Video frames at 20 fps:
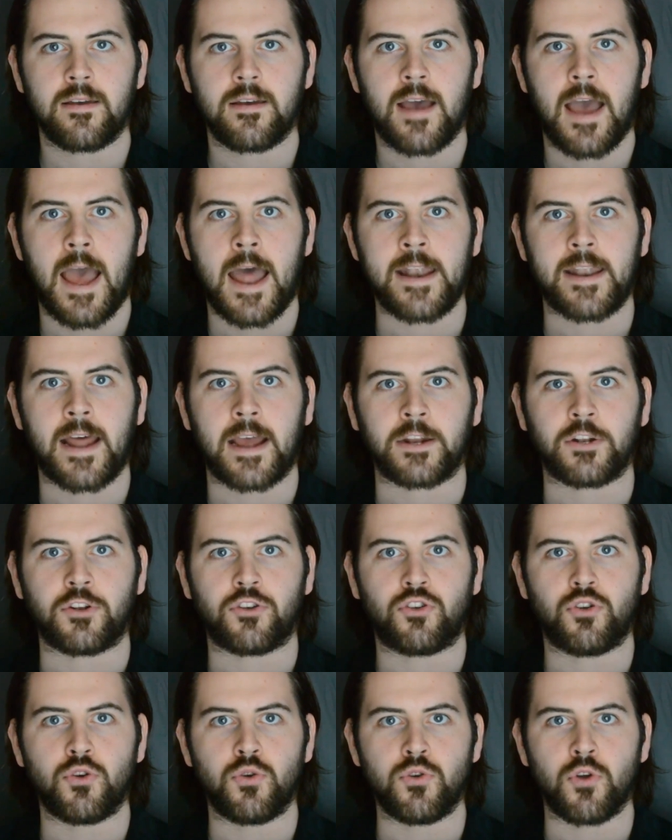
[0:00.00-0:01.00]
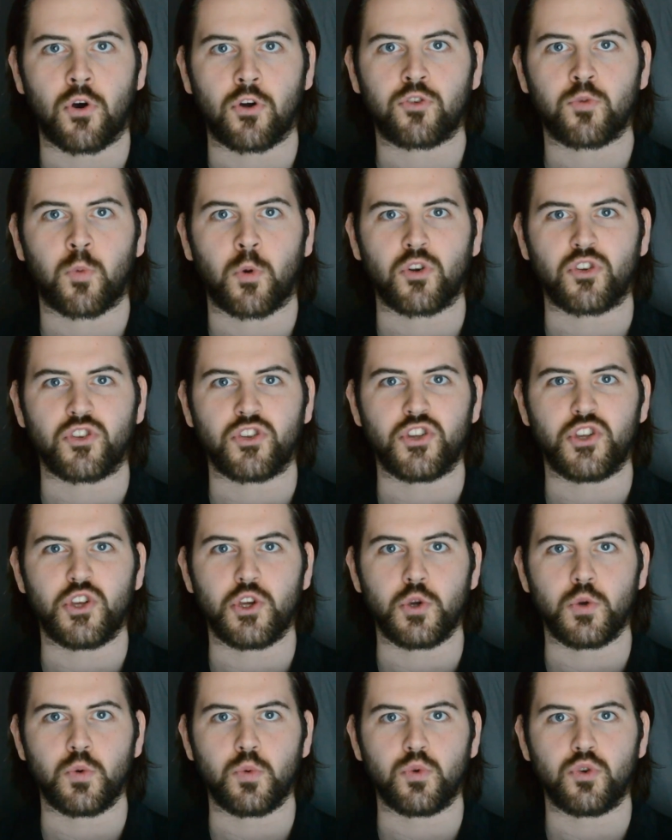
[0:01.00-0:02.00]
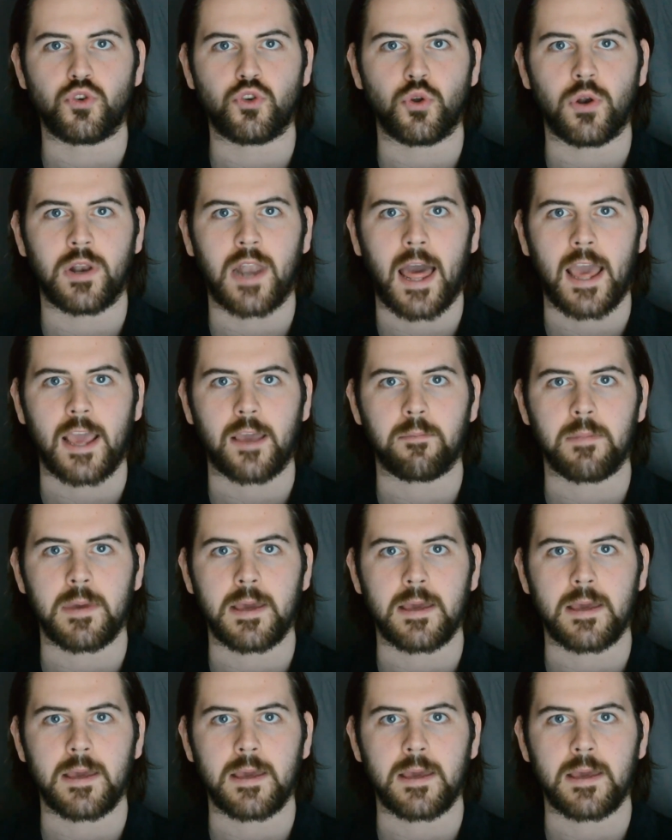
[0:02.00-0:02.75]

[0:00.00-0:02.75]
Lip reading: and I do not want you to like me.